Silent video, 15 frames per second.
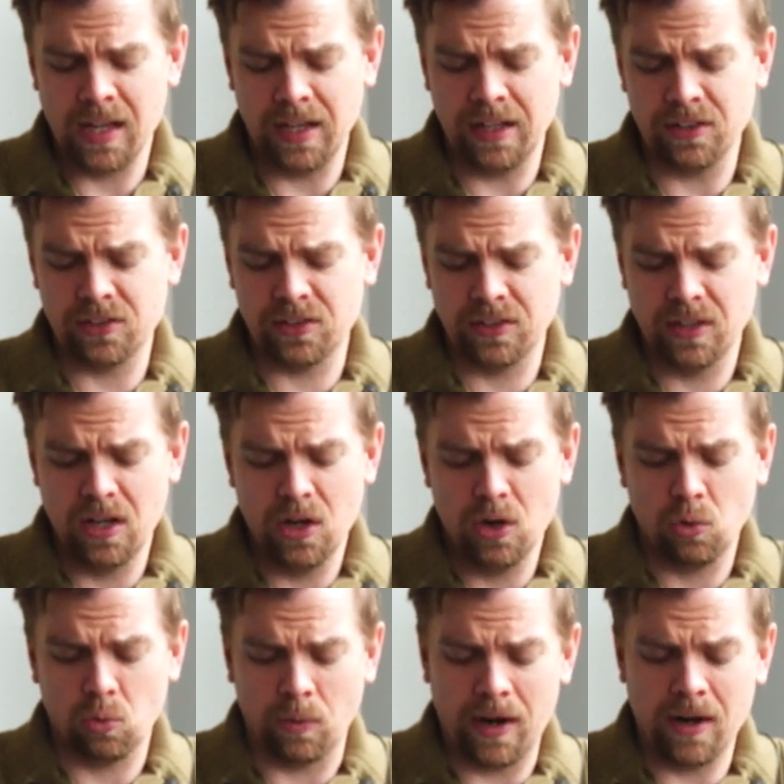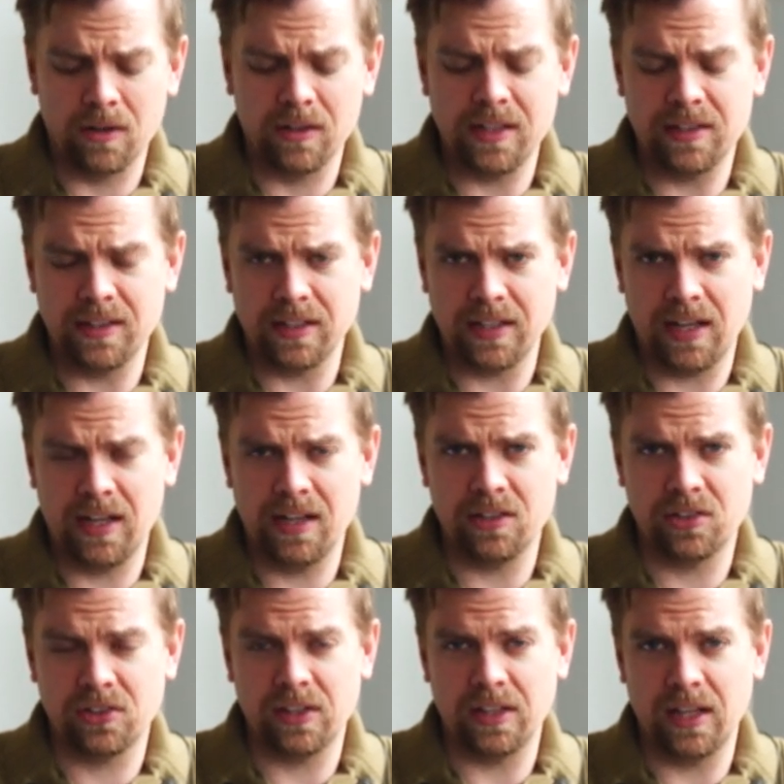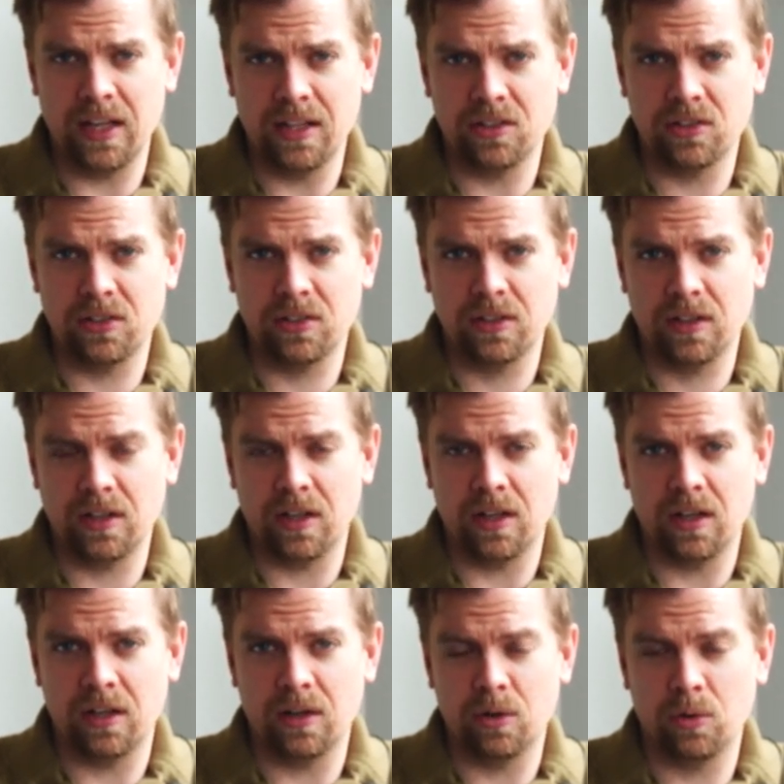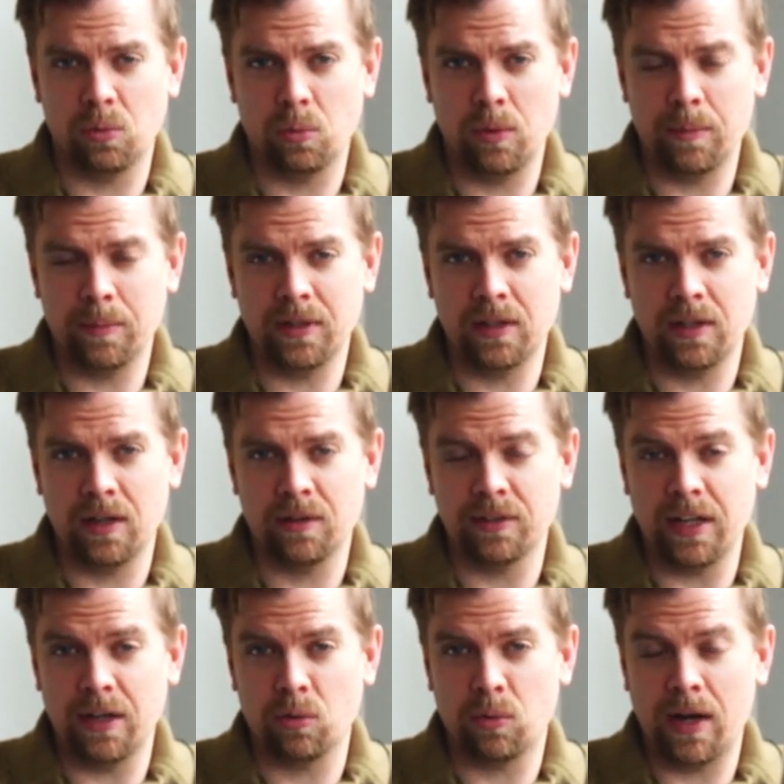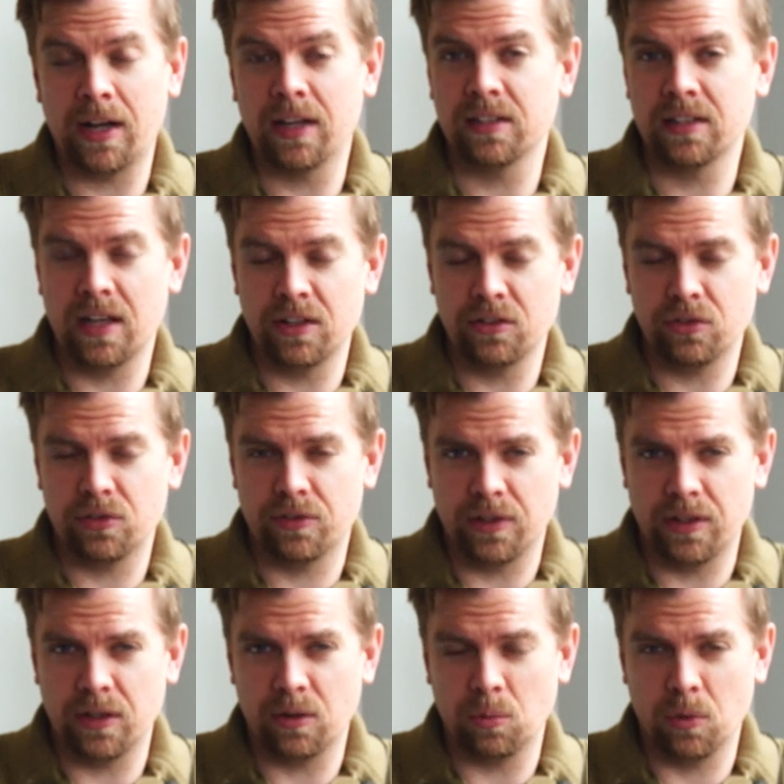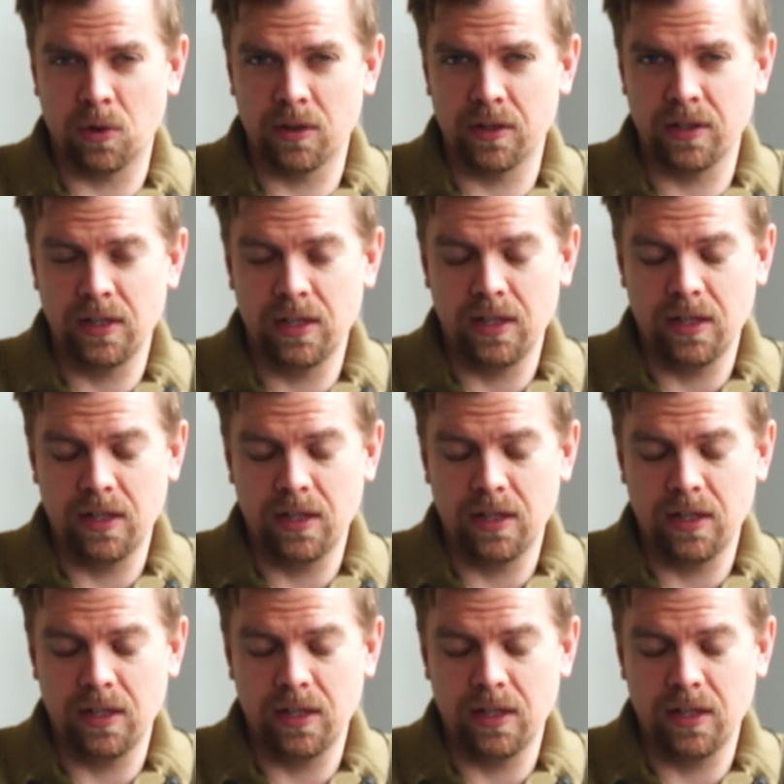It's rarely the case that women ever get recognized for their work,